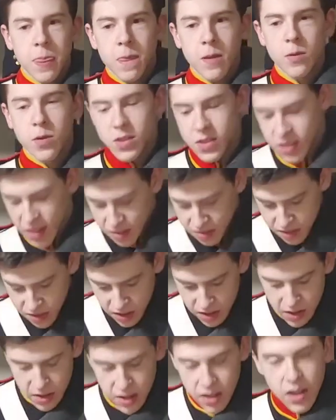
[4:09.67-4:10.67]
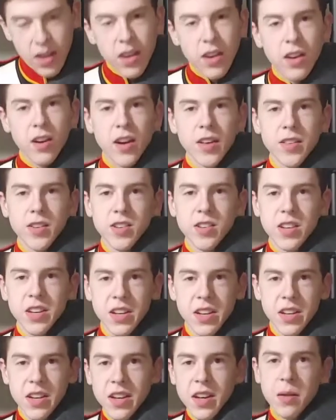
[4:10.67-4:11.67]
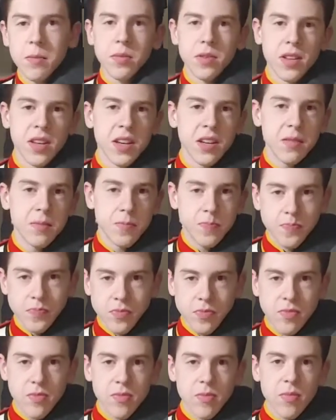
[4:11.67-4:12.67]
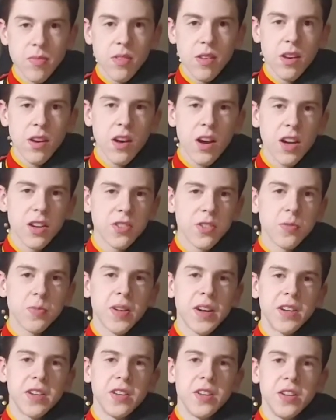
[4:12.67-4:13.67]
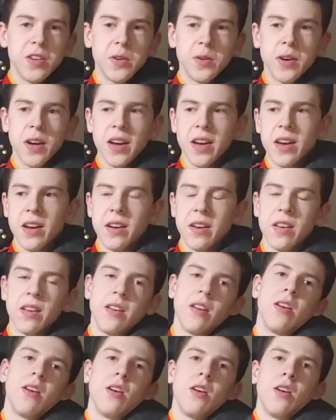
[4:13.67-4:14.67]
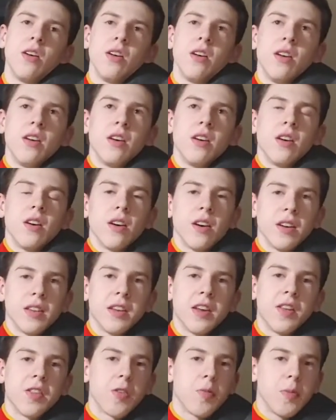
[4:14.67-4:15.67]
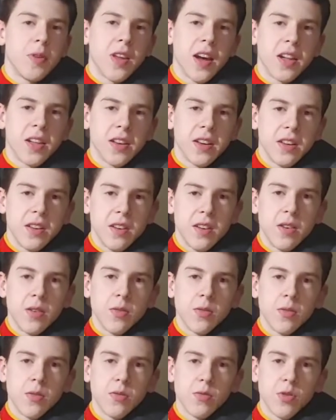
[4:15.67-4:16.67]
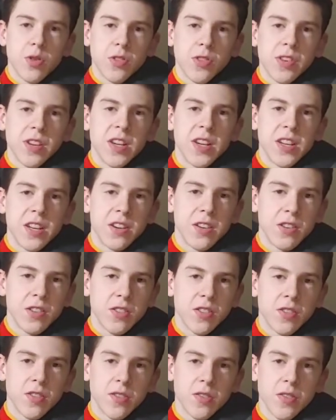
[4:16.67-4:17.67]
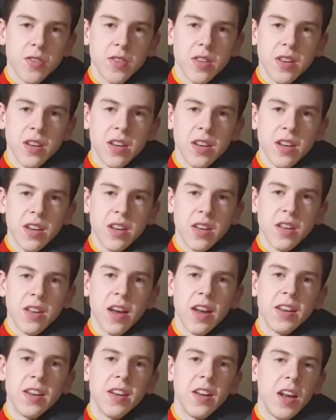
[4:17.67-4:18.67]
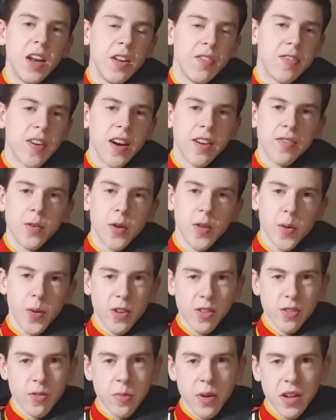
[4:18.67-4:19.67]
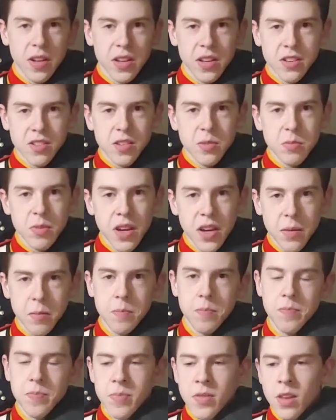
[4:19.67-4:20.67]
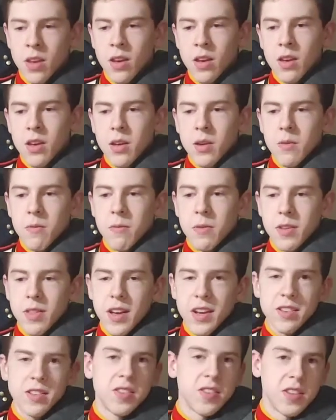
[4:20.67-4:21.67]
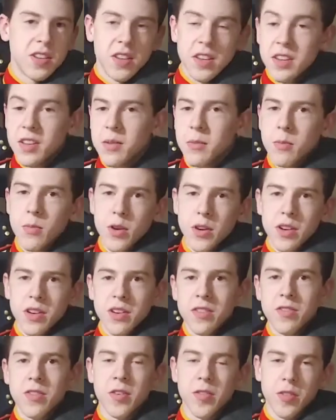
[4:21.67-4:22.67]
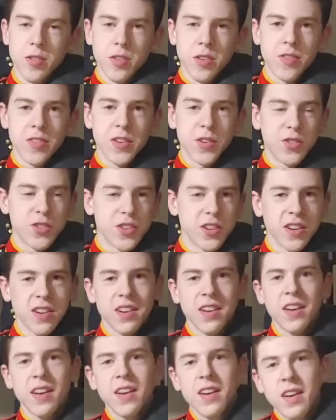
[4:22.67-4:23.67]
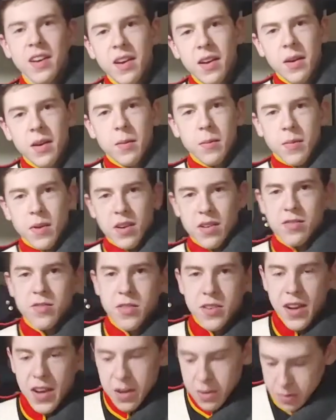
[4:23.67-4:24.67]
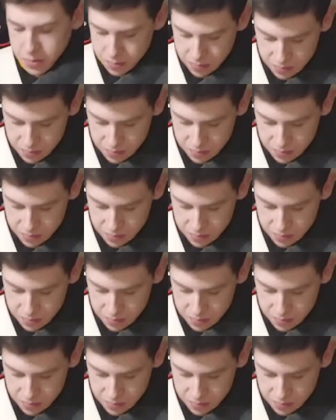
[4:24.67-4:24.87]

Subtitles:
once I've gotten this kit complete. I also plan to do a 10th Battalion Royal Grenadiers for the 1895 Northwest Rebellion sometime, but that's in the more further future. But for now,